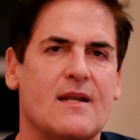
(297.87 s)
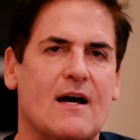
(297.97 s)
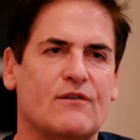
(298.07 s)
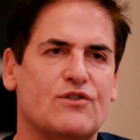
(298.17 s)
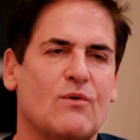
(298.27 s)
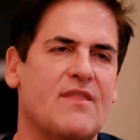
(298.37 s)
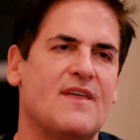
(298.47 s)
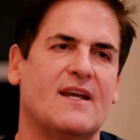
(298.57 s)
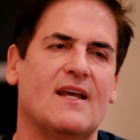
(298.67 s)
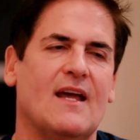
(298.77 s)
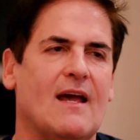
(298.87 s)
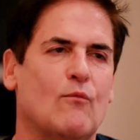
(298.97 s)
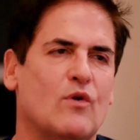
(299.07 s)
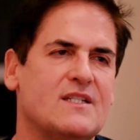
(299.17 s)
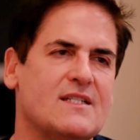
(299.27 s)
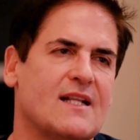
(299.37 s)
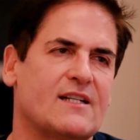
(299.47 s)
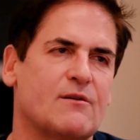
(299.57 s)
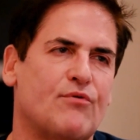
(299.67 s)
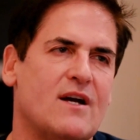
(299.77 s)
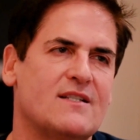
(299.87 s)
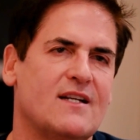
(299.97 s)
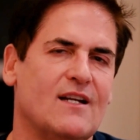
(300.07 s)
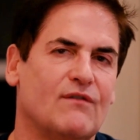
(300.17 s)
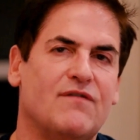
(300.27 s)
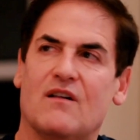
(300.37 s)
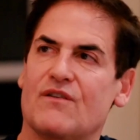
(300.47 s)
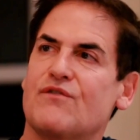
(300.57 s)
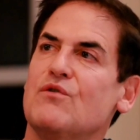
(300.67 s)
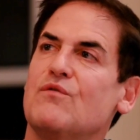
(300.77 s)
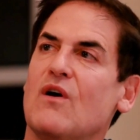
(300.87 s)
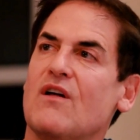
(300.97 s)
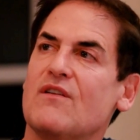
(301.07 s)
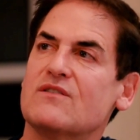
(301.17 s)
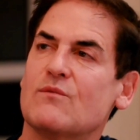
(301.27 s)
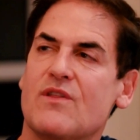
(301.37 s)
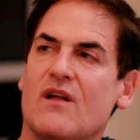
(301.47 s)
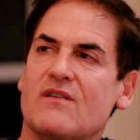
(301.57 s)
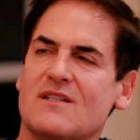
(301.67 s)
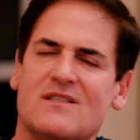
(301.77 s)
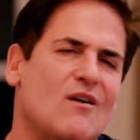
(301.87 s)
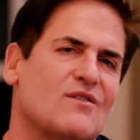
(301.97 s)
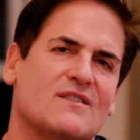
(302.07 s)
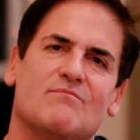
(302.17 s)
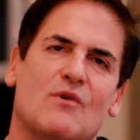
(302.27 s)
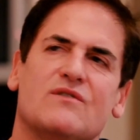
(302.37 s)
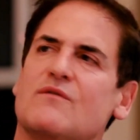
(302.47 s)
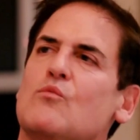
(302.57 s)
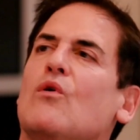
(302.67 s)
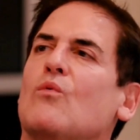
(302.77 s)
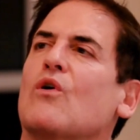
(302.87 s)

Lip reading: Now, do I think once he's elected president, he'll follow through for all those things? No, because most of them won't